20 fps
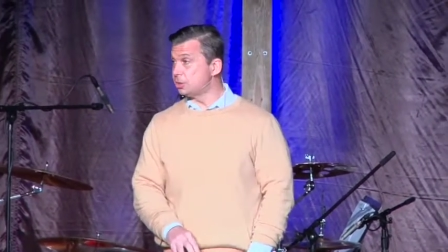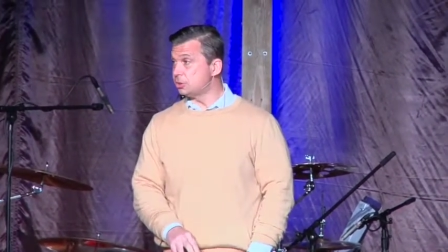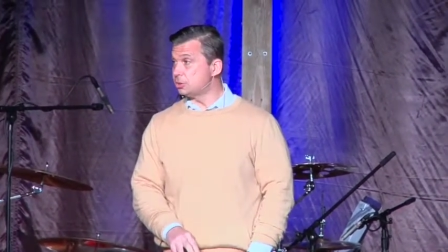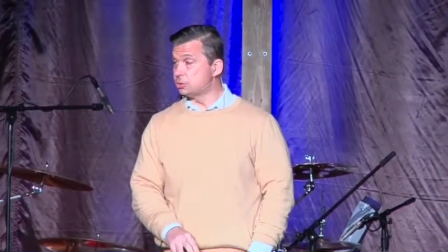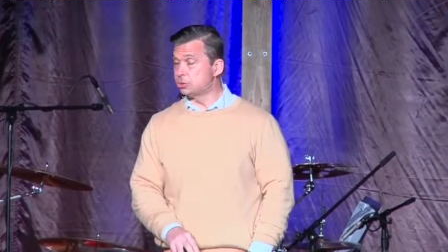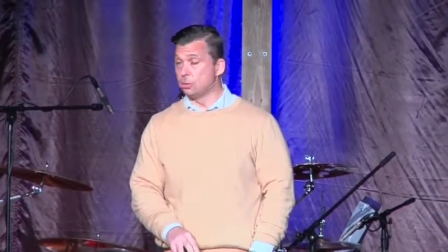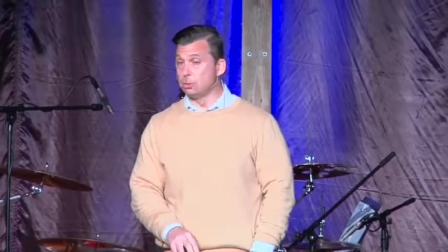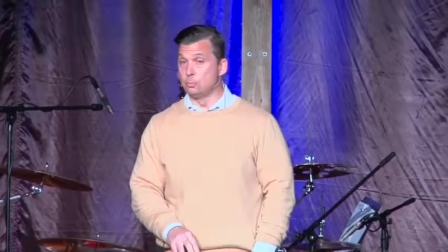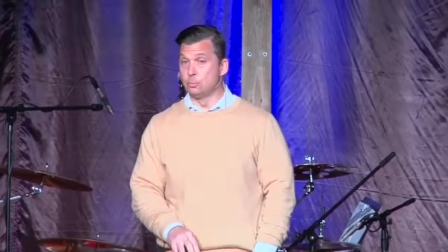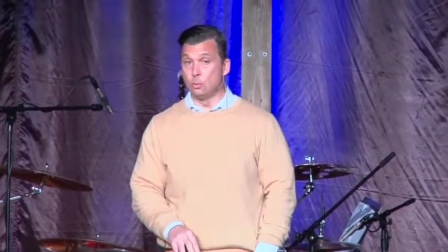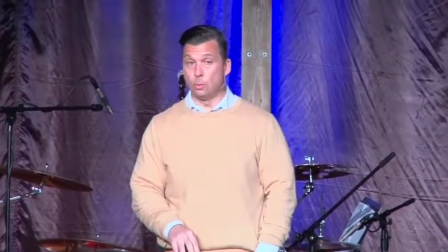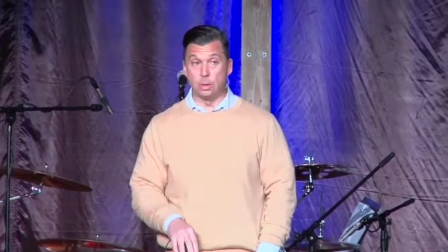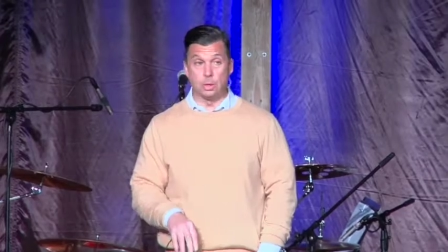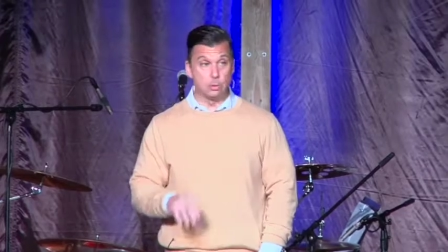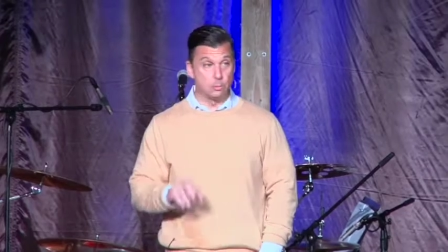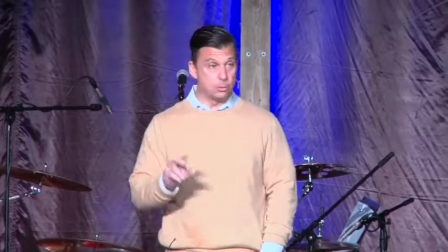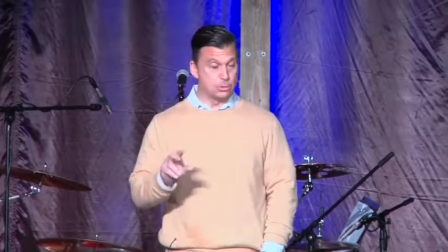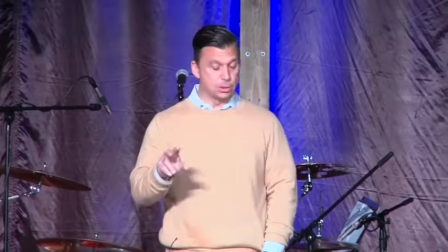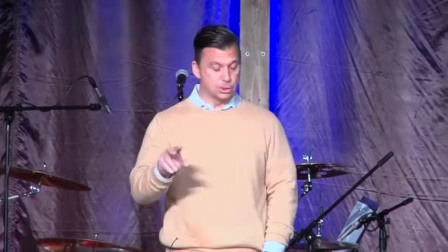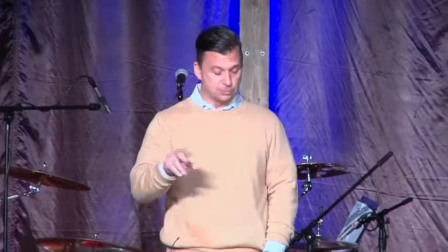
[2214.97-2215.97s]
stern warning,
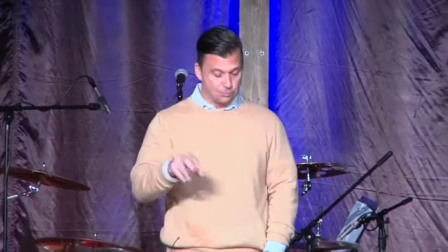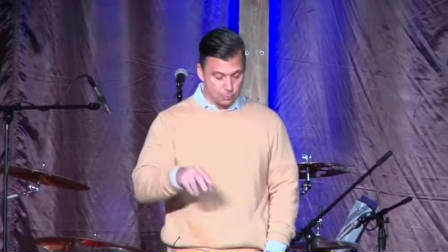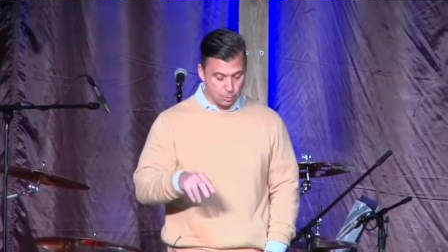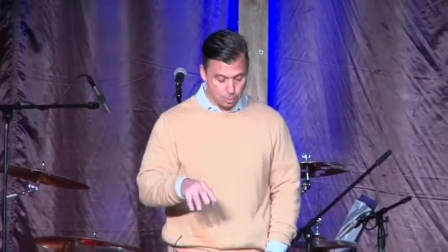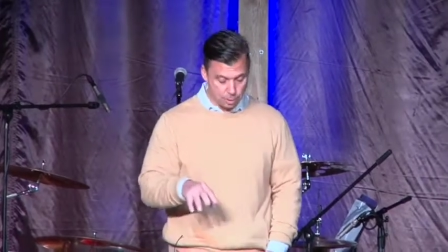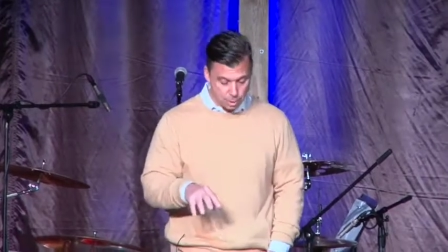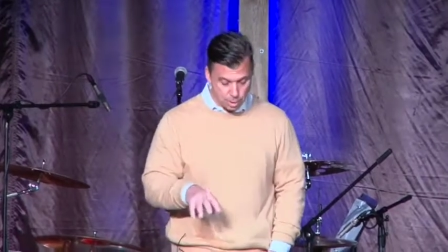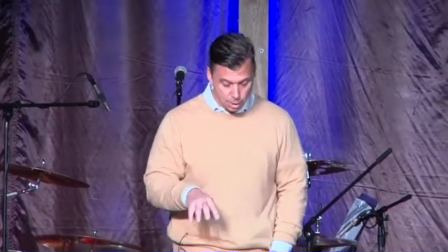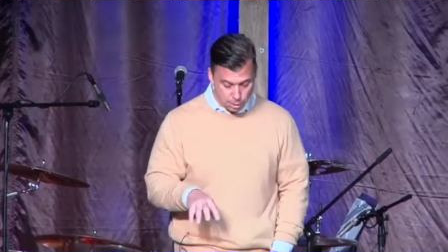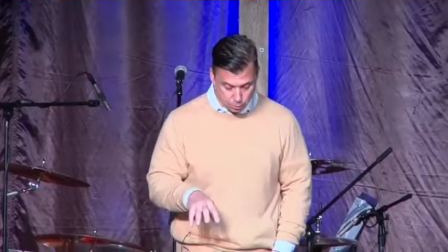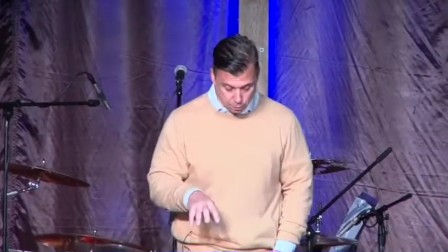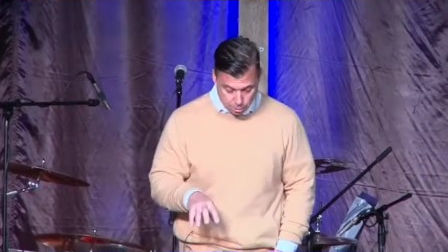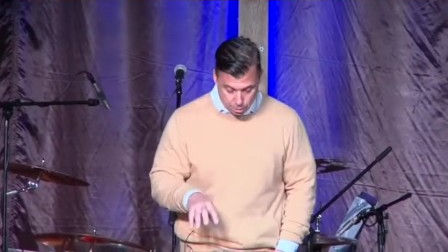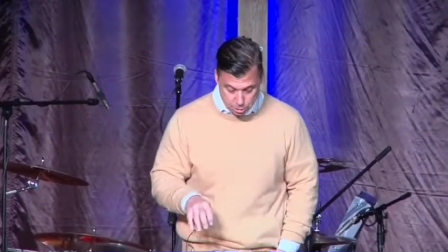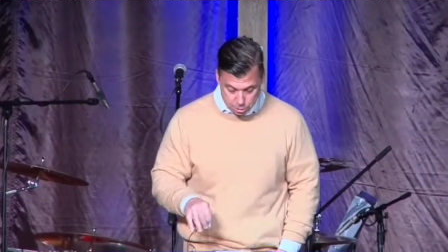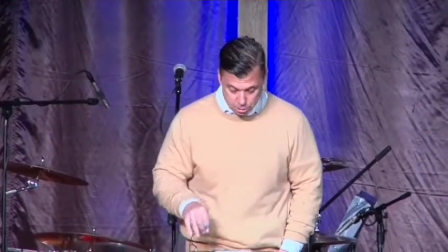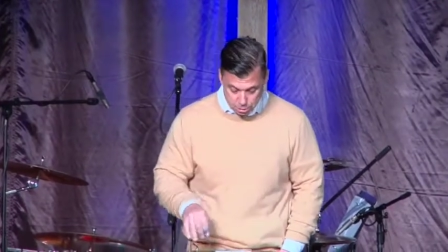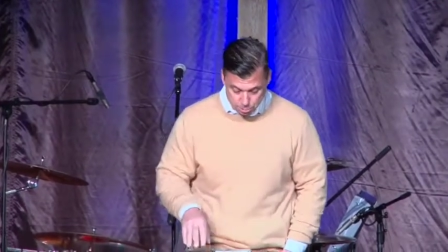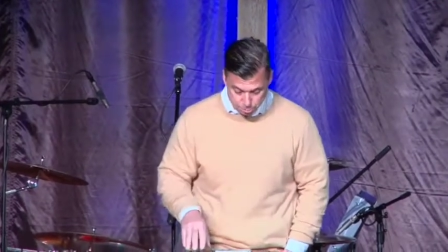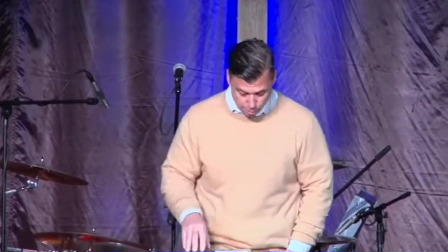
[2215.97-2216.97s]
which is for
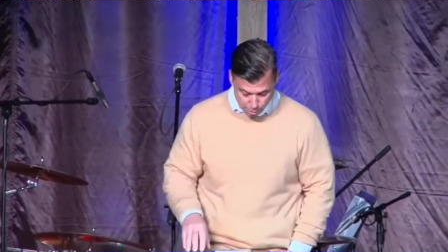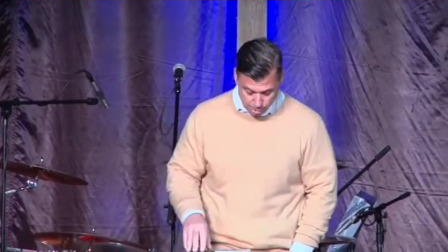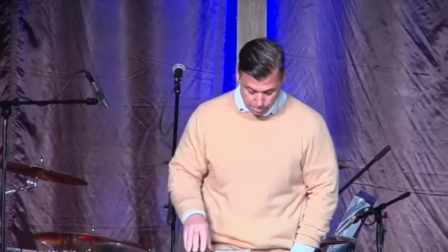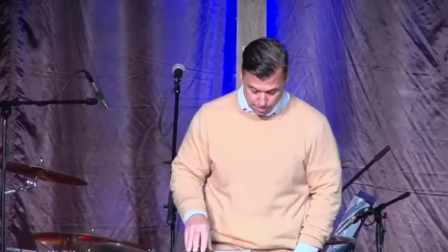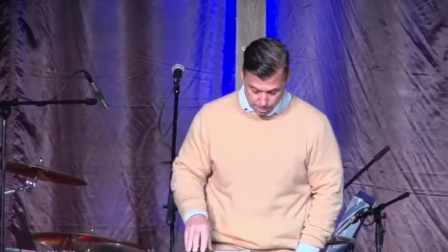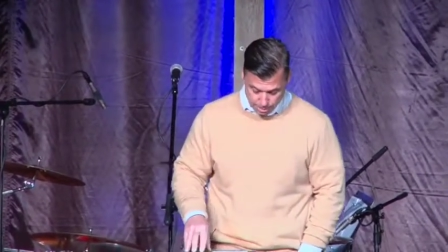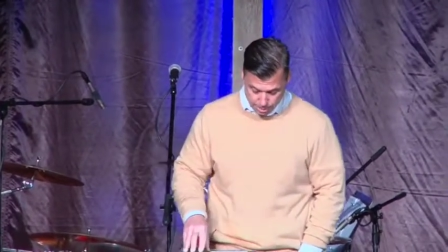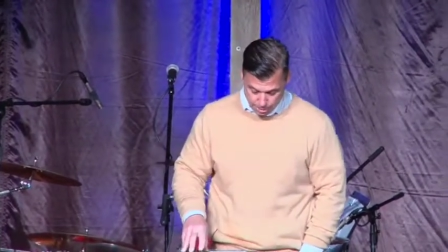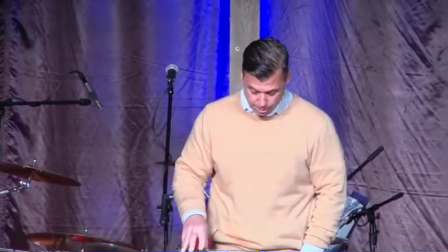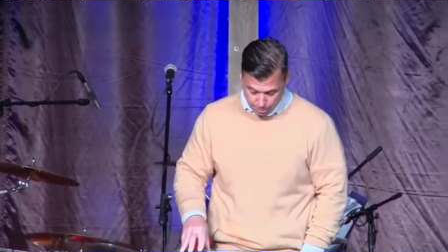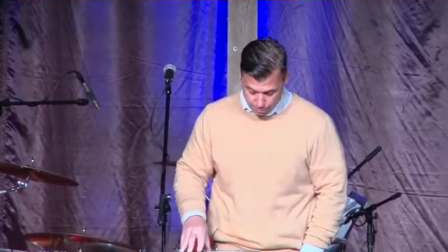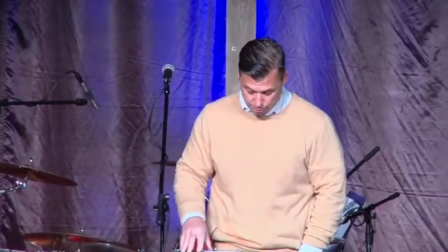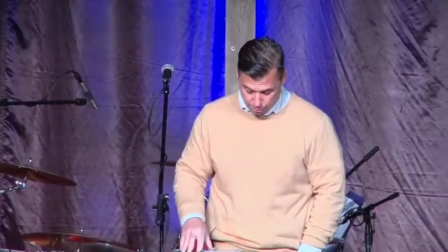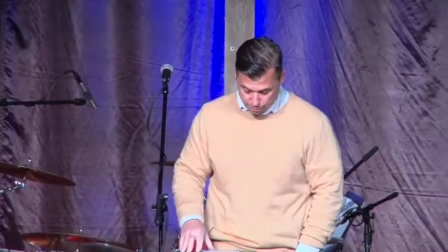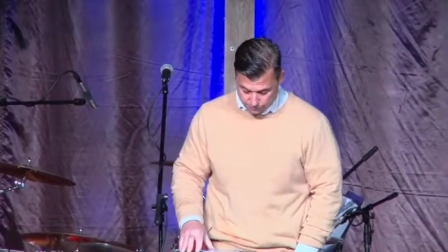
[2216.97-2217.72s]
Christians primarily. Look at